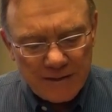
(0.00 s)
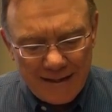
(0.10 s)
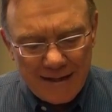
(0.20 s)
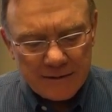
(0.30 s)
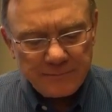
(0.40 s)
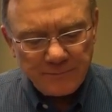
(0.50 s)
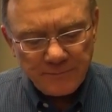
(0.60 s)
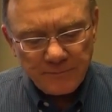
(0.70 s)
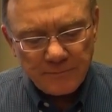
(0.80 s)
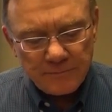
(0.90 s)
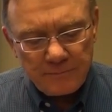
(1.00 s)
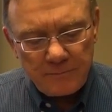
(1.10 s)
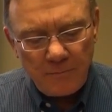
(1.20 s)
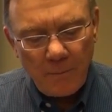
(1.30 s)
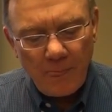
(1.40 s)
Canada.
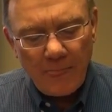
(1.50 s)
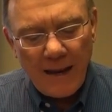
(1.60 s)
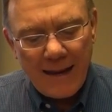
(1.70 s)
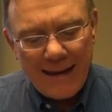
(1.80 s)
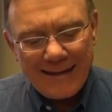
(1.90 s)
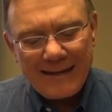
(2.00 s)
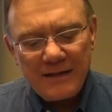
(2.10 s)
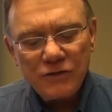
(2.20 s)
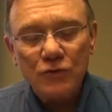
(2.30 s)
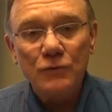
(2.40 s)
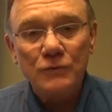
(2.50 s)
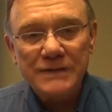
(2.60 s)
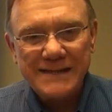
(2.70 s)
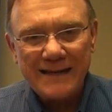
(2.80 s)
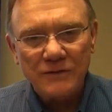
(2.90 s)
82
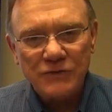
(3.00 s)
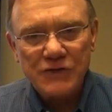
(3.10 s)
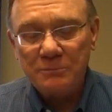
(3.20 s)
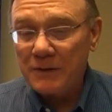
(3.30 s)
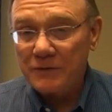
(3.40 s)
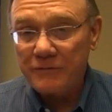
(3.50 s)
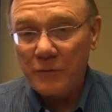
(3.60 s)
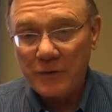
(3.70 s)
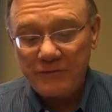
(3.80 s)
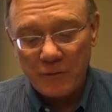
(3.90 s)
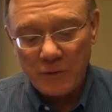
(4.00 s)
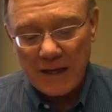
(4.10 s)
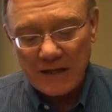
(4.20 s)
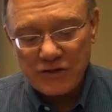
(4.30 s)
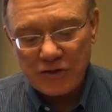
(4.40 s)
sales compared to 44
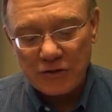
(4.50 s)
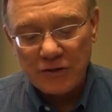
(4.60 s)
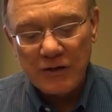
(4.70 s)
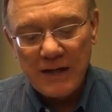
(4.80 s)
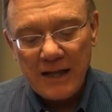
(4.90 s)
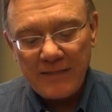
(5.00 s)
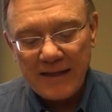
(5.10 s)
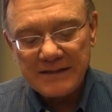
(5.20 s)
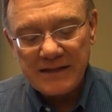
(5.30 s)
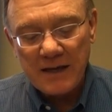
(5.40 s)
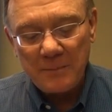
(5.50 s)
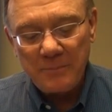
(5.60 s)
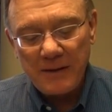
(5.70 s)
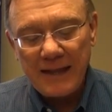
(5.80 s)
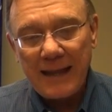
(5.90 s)
last year. That's
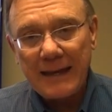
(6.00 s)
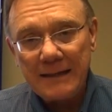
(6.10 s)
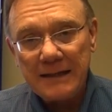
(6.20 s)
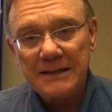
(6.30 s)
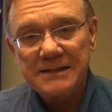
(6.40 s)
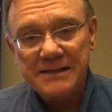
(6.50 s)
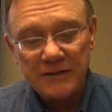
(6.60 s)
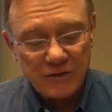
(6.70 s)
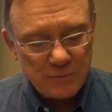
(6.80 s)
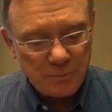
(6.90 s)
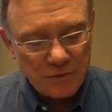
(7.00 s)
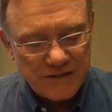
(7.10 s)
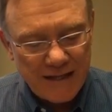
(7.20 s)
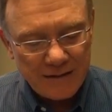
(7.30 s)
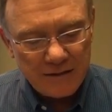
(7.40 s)
up
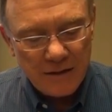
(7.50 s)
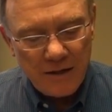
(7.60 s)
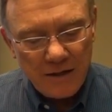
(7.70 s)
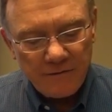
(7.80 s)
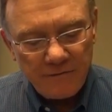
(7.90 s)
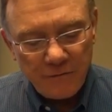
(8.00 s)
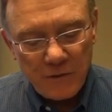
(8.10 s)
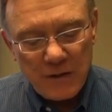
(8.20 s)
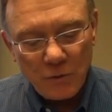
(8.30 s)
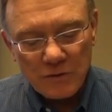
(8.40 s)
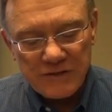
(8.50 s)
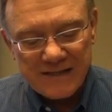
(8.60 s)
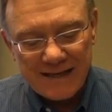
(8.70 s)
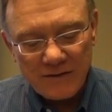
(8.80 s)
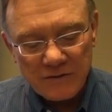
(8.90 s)
86%. Freehold
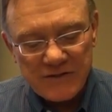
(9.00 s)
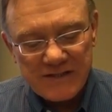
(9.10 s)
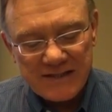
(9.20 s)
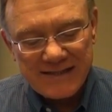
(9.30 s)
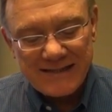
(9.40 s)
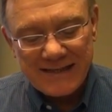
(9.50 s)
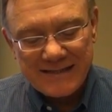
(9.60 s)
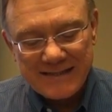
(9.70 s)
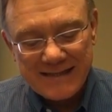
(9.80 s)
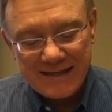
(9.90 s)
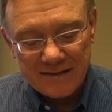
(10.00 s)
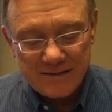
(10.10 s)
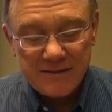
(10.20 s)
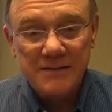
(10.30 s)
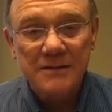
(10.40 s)
sales,
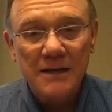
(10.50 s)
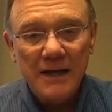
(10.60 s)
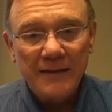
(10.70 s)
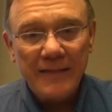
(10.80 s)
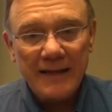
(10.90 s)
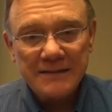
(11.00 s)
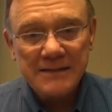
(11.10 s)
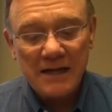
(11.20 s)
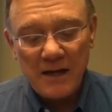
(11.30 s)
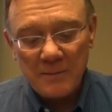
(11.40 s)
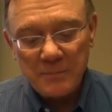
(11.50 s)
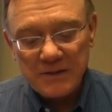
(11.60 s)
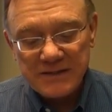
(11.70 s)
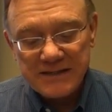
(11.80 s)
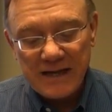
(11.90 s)
66 that's
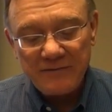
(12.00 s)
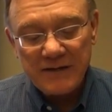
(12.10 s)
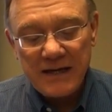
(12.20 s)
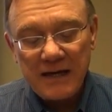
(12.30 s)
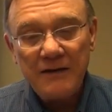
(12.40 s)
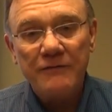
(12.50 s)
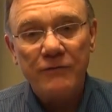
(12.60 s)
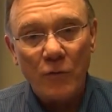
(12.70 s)
up 74%.